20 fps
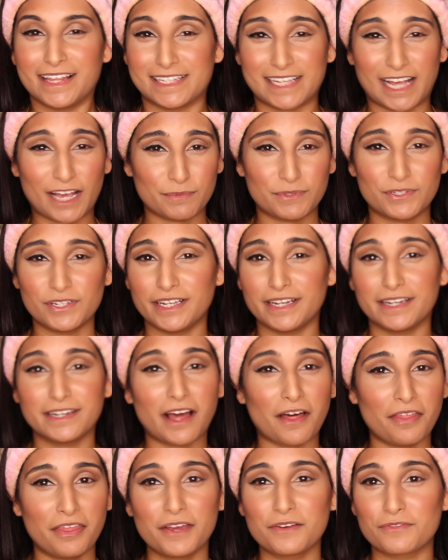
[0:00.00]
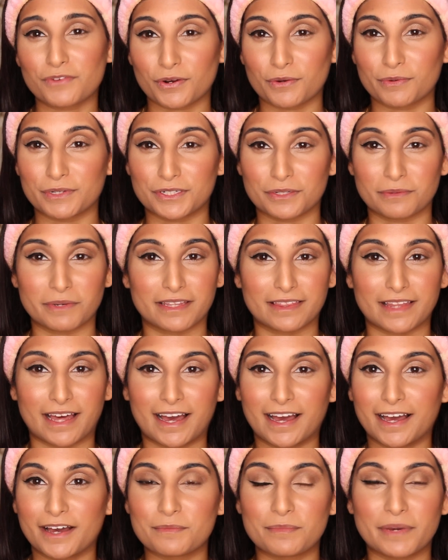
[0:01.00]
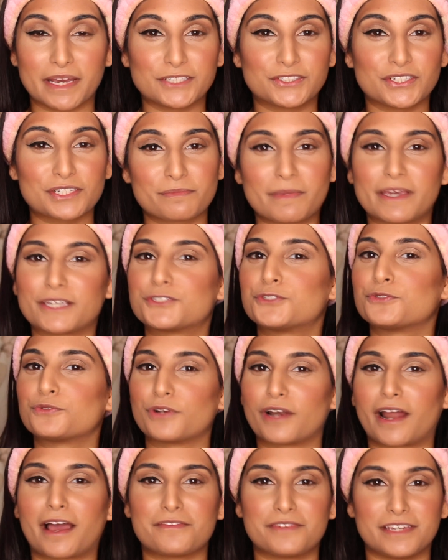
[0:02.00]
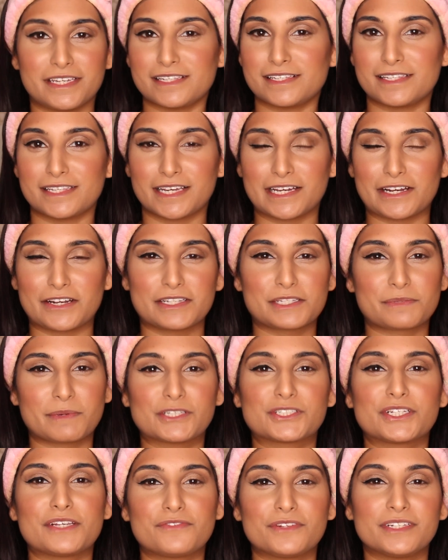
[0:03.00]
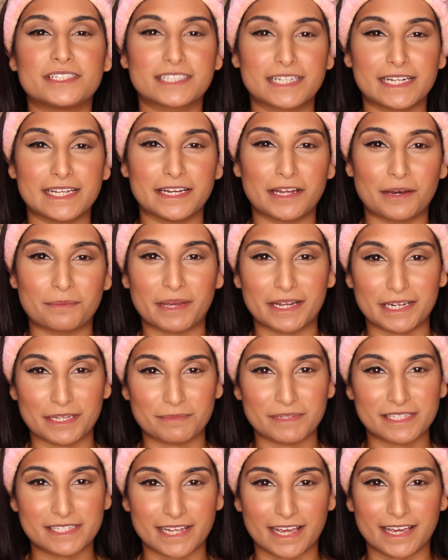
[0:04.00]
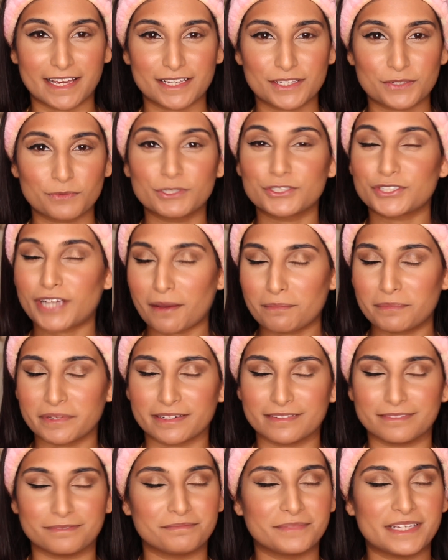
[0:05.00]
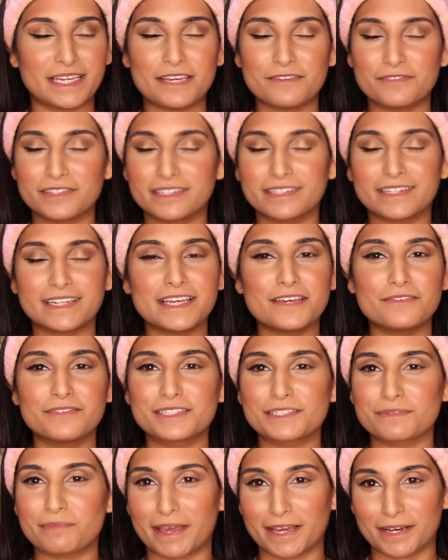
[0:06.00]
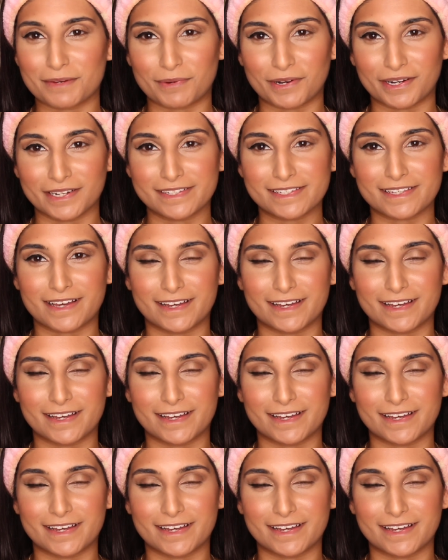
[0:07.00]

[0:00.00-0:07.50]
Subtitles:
There's absolutely nothing wrong with doing that, but it just makes your life easier, especially if you need to clean up any mistakes, which happen even to makeup artists,